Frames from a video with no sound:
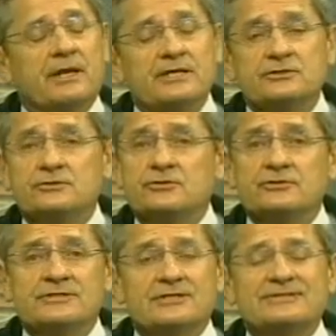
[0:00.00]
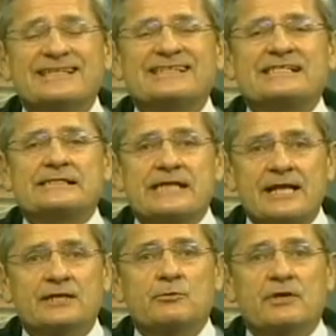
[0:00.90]
But as it turns out, that's
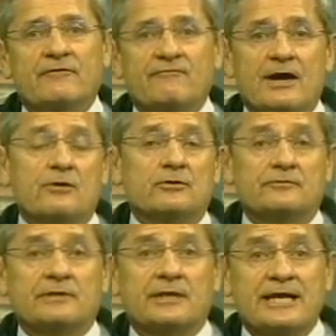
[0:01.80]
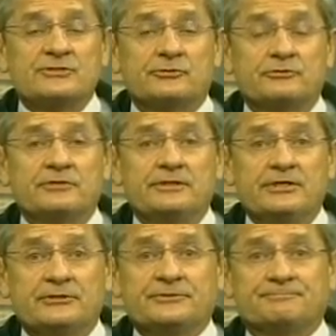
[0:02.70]
exactly what I found over the last
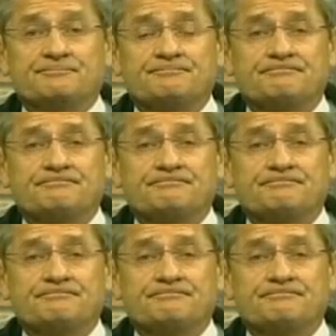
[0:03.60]
13 years.